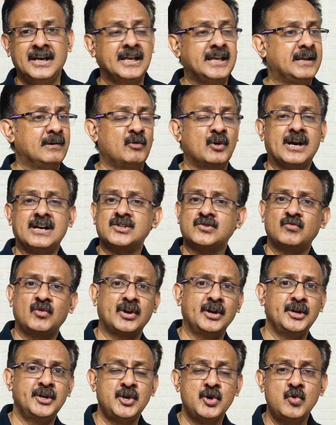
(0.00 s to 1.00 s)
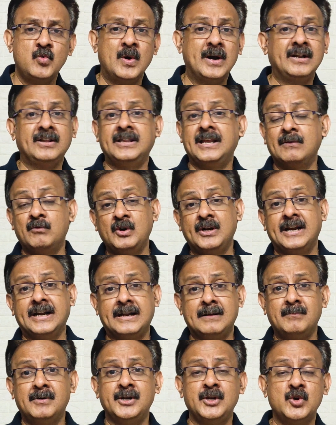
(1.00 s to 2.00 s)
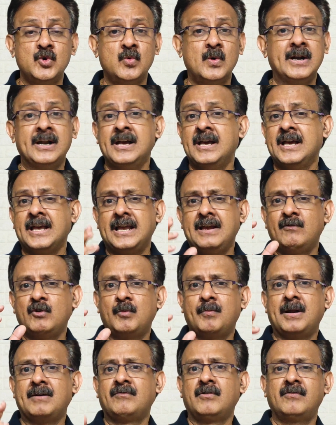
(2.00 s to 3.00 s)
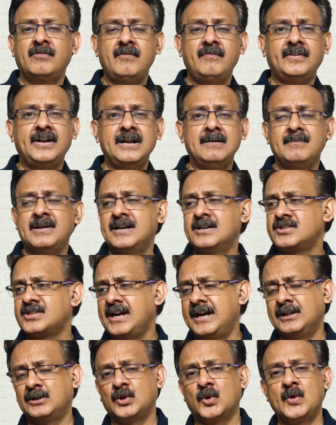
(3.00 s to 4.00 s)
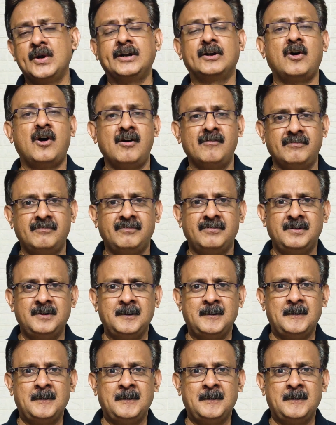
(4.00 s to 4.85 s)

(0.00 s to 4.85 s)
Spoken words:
He would ask for a new one. They would get him a new one. He would play for 15 minutes and throw it off.